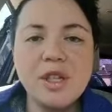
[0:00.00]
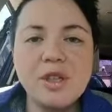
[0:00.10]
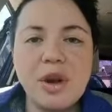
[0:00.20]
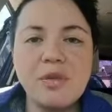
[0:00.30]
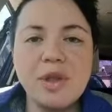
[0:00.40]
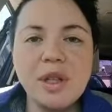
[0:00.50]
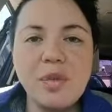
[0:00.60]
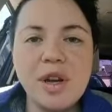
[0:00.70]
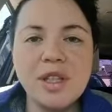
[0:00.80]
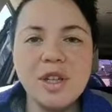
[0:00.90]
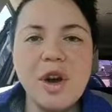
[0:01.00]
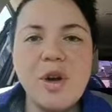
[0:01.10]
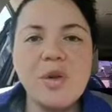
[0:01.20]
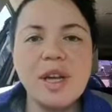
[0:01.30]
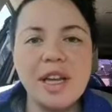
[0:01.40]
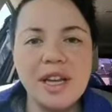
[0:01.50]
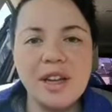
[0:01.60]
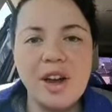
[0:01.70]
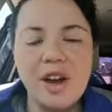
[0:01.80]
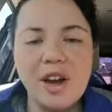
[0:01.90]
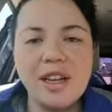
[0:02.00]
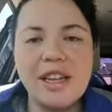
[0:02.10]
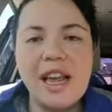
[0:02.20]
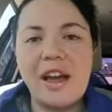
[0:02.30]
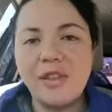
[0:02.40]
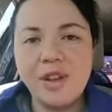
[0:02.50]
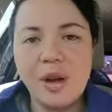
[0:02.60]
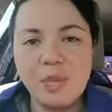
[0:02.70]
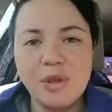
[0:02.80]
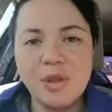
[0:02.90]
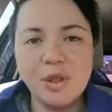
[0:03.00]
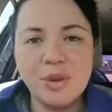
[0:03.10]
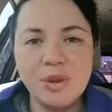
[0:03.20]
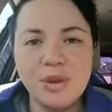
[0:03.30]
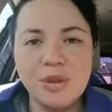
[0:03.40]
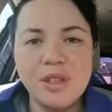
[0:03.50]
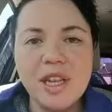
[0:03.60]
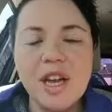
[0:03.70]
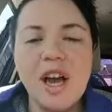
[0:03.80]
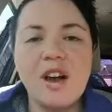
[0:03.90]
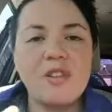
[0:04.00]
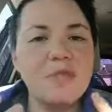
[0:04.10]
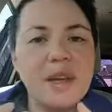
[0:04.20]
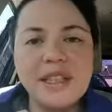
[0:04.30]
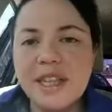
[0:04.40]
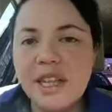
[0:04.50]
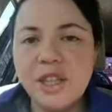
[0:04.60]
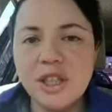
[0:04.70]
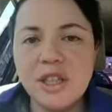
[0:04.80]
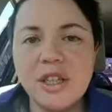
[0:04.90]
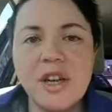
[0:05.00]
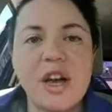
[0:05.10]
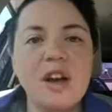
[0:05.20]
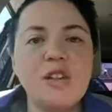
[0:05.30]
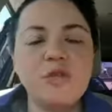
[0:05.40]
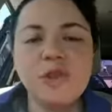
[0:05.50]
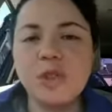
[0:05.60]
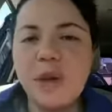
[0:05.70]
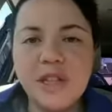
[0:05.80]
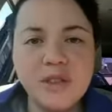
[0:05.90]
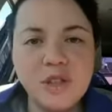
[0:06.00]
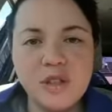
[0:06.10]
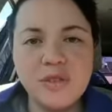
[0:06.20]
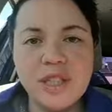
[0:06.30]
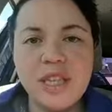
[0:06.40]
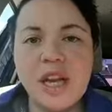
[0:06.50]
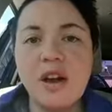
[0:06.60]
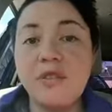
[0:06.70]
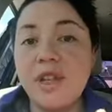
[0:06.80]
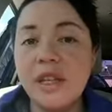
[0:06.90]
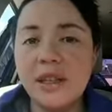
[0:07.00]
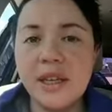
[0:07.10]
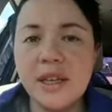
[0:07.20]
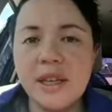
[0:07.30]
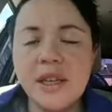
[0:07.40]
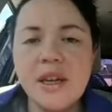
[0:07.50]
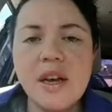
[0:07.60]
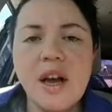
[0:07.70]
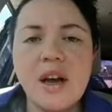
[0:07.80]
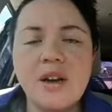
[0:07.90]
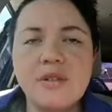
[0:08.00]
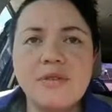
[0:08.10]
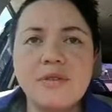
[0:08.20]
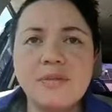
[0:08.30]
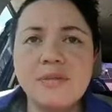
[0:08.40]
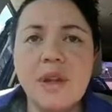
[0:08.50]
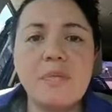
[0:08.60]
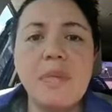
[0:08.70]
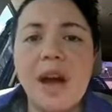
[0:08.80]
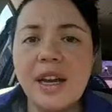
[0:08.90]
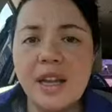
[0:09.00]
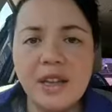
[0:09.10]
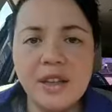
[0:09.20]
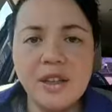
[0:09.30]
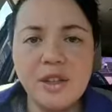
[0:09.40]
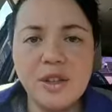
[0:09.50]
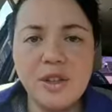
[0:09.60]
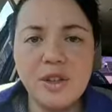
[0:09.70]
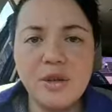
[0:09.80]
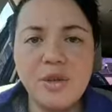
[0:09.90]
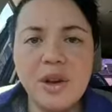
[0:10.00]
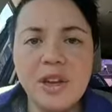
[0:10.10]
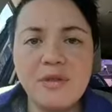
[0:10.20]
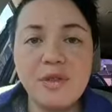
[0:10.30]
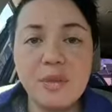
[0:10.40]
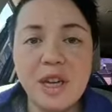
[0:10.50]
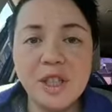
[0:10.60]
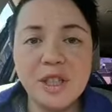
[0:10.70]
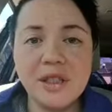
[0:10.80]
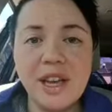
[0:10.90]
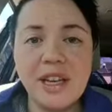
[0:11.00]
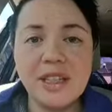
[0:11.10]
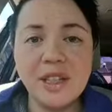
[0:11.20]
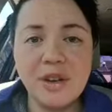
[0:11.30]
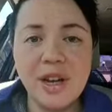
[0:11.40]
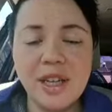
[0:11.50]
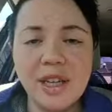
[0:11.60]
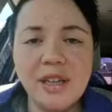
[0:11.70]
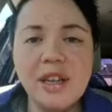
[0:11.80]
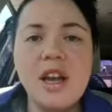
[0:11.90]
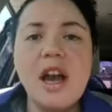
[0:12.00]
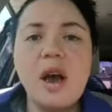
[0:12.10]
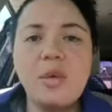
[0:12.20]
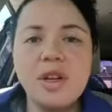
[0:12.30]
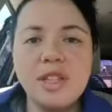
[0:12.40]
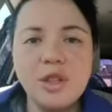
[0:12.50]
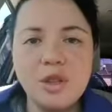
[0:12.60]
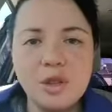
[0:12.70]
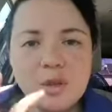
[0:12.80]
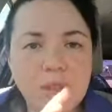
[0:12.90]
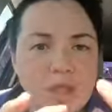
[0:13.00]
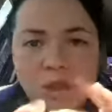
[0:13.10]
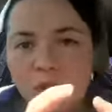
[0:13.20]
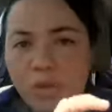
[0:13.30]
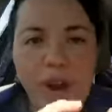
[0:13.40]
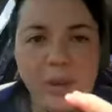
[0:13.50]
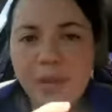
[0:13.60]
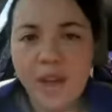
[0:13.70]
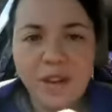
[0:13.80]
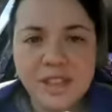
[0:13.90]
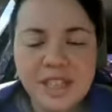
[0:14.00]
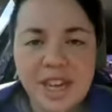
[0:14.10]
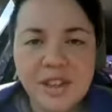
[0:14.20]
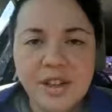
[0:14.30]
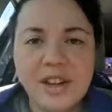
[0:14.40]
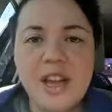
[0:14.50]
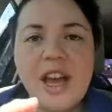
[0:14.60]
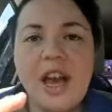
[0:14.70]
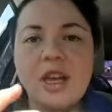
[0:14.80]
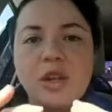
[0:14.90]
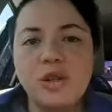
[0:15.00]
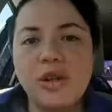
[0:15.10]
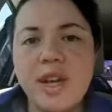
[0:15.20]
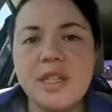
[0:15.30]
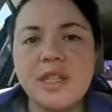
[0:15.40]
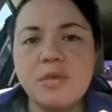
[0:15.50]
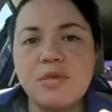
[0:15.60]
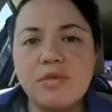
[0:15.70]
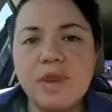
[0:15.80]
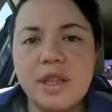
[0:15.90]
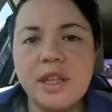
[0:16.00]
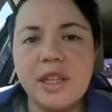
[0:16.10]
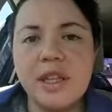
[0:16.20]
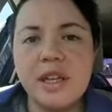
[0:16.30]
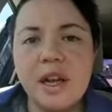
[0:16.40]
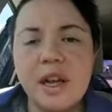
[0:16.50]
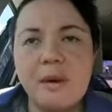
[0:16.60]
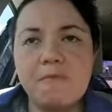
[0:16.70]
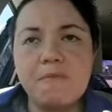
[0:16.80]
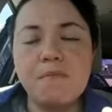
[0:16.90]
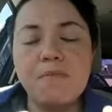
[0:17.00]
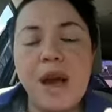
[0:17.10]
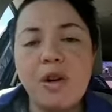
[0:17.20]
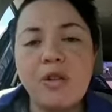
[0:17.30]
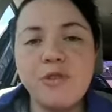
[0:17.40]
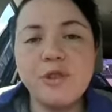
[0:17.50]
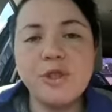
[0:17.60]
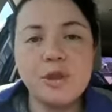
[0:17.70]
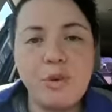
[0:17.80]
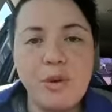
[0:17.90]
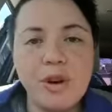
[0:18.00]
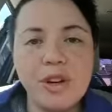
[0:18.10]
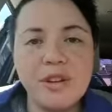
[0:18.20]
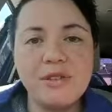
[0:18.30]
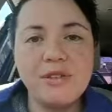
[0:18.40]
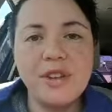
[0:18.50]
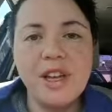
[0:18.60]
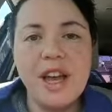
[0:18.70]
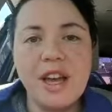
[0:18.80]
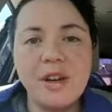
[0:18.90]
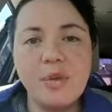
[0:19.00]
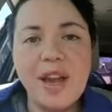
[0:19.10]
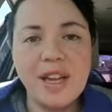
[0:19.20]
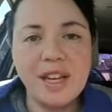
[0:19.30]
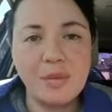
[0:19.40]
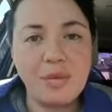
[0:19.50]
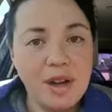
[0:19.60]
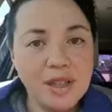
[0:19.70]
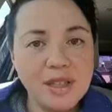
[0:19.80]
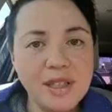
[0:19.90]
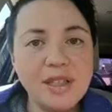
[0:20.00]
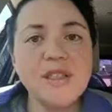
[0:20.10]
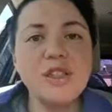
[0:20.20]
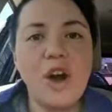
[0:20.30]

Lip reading: So I really wanted to hone in on gathering up those tools of meditation, of perspective shifting, of healing, of embodying new information and integrating it. I wanted to grab that all together and create some really powerful, supportive, and awakening processes